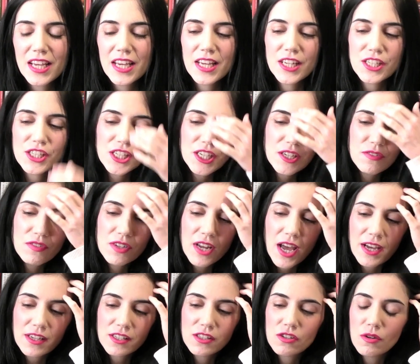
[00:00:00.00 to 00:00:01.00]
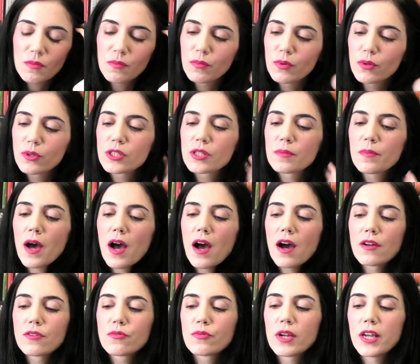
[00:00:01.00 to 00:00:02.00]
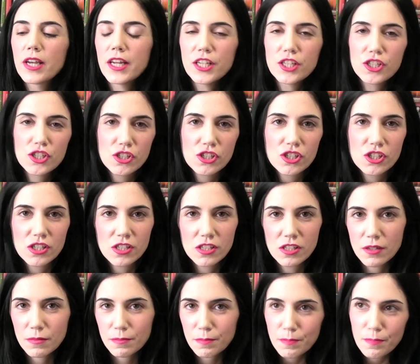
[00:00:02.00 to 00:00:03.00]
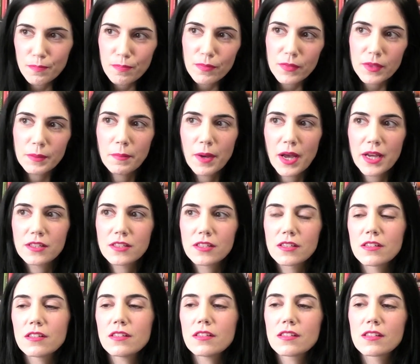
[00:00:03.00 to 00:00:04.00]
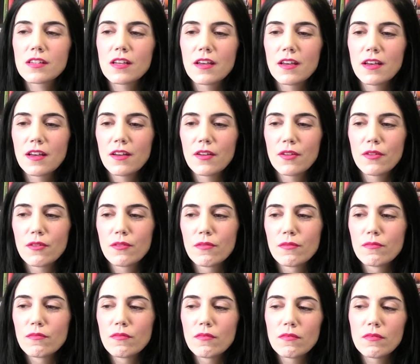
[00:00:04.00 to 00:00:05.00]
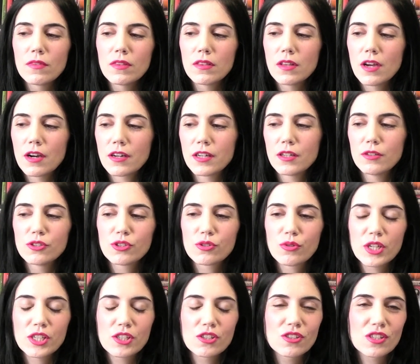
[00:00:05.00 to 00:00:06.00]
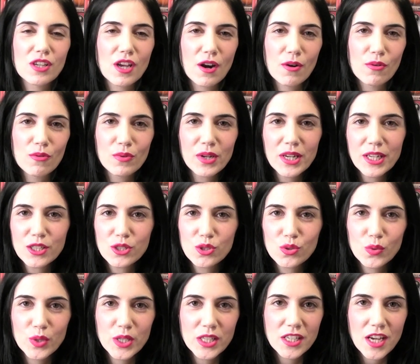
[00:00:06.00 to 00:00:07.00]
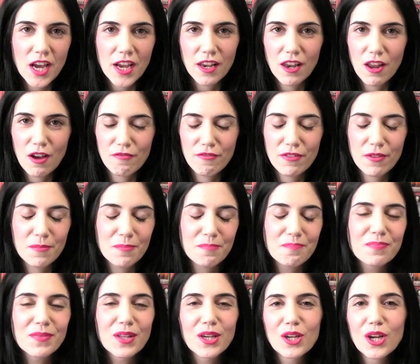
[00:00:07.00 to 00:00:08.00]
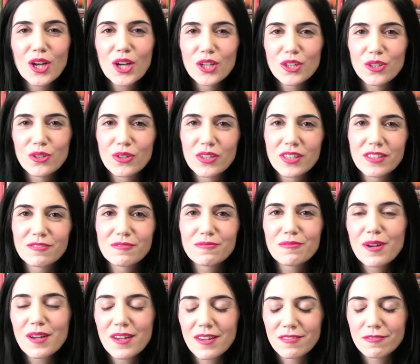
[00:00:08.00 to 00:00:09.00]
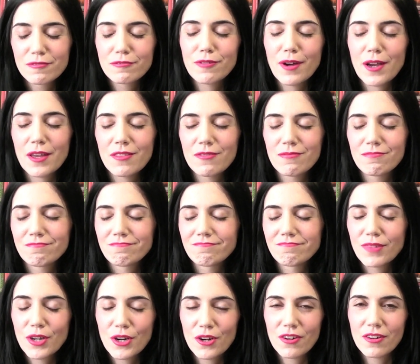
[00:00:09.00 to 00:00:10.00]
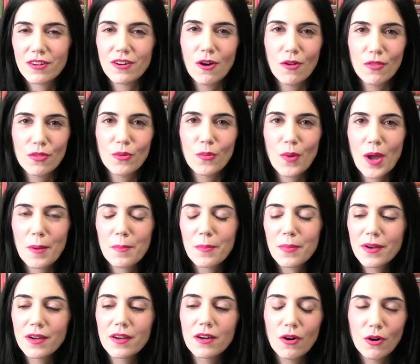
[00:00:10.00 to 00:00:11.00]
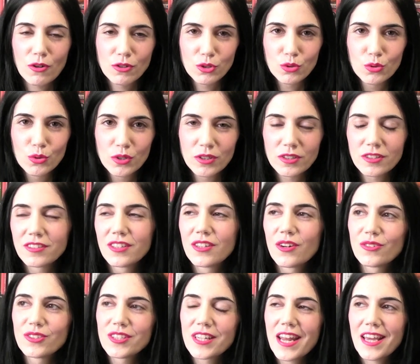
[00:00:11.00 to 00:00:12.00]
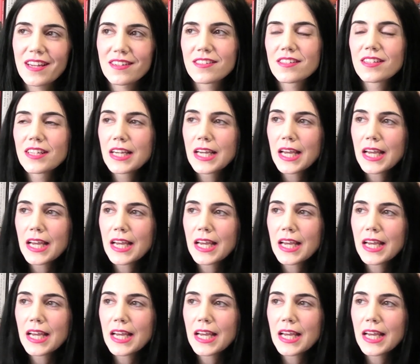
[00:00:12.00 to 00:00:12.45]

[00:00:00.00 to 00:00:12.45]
She even has some books about religious matters. Her illustrations are really sweet. I love them. You can find her on the web, on Google, on the net.